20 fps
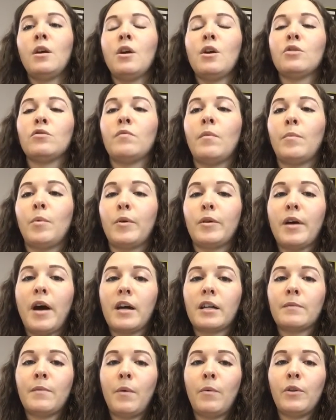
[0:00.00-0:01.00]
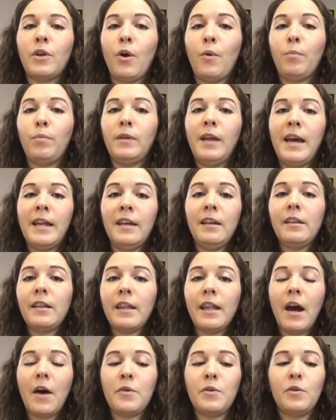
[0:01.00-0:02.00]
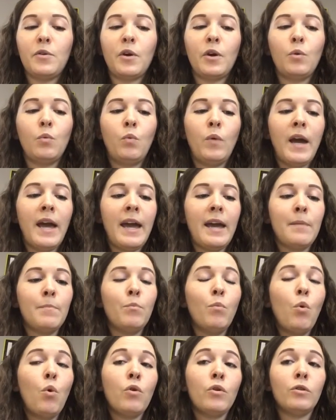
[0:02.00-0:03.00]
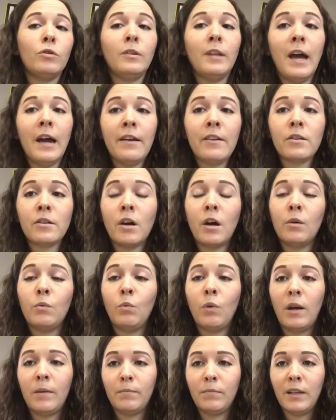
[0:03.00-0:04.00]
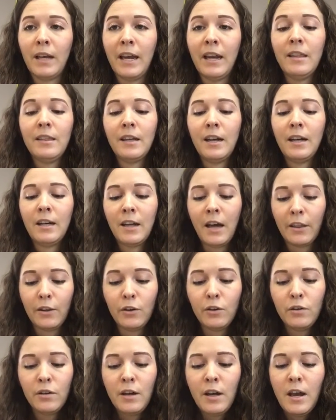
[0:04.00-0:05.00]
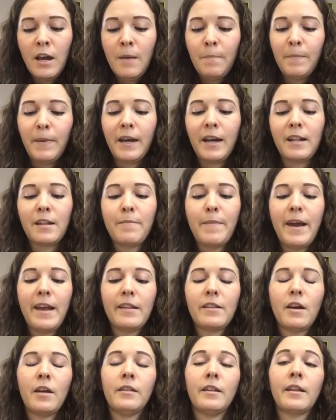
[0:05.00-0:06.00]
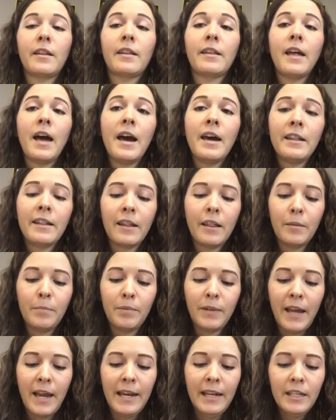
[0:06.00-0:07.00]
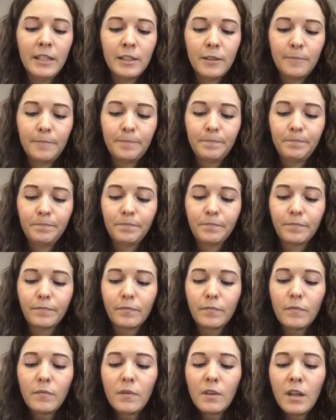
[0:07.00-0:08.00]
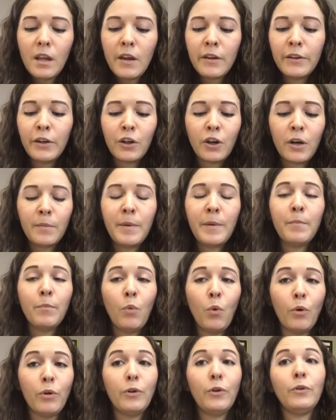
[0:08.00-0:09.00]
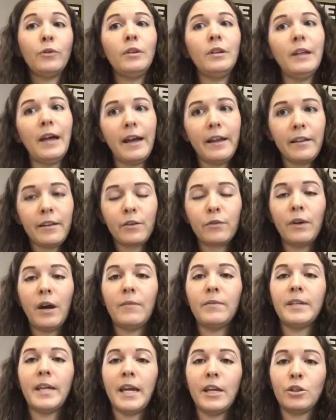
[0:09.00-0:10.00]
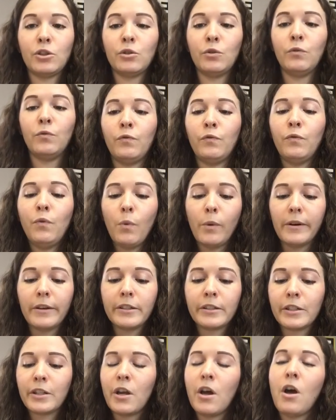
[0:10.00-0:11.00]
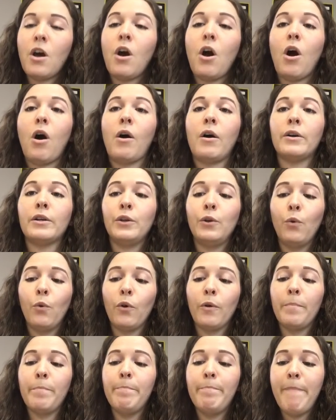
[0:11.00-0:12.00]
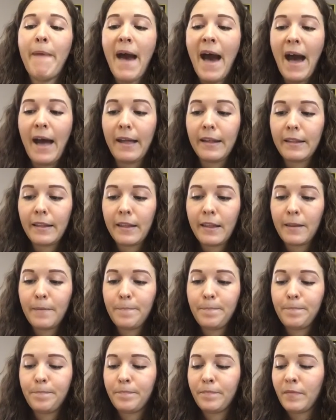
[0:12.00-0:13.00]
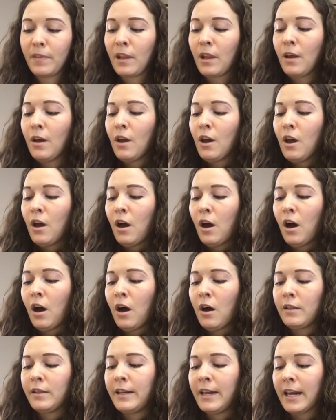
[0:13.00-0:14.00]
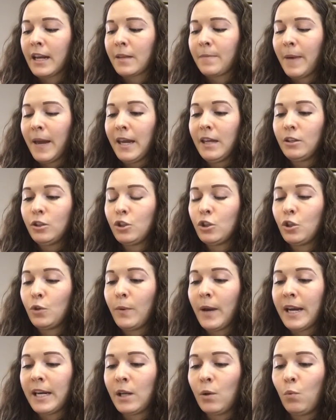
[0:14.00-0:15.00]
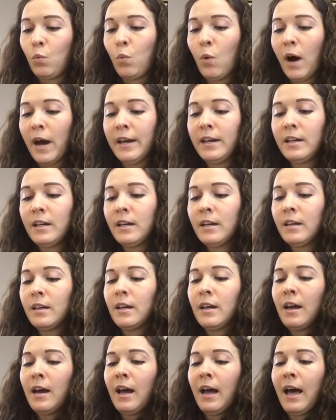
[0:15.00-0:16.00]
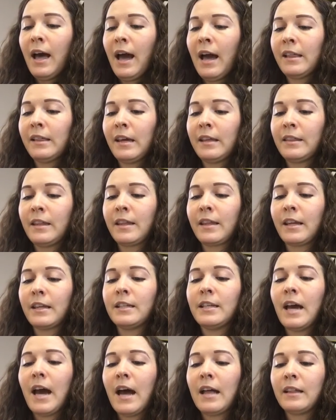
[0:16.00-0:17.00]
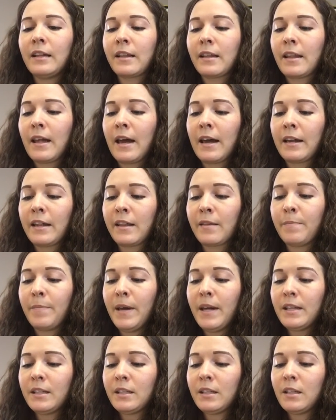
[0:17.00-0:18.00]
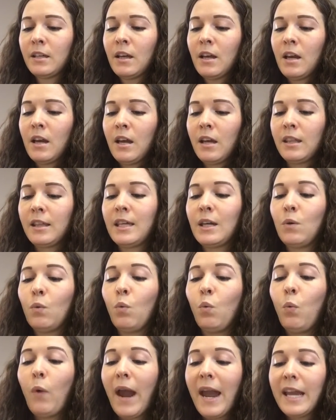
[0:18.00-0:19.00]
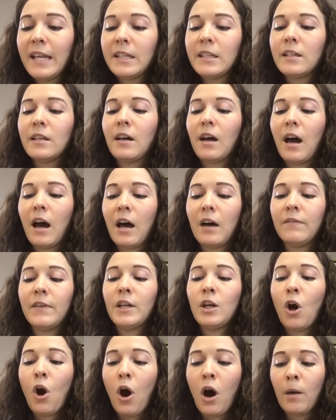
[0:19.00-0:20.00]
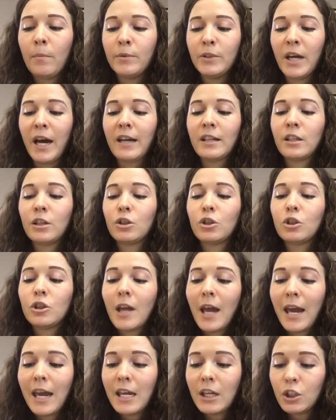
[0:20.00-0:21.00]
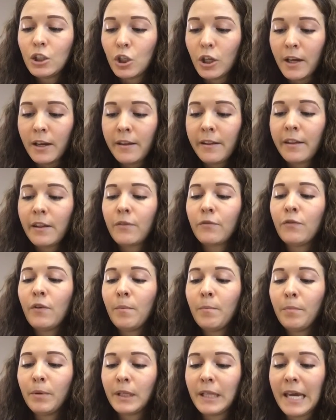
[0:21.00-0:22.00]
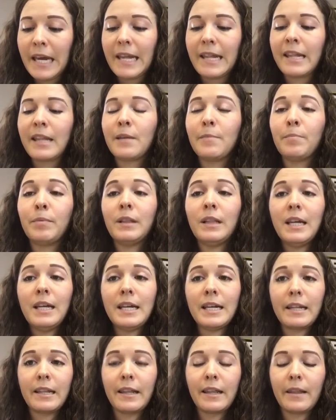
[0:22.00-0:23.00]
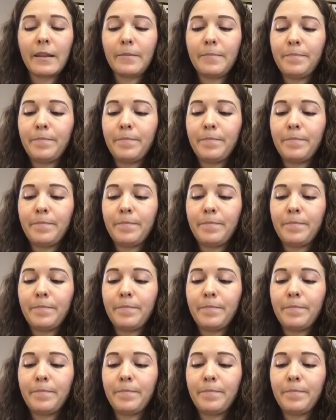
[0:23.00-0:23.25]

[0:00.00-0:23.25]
So remember, we talked about with our planets how you can weigh more or less on one planet than another, because based on the size of the planet, there could be more or less gravitational force on your mass. On the next page, 281, highlight this italicized bit. The weight of an object changes from place to place.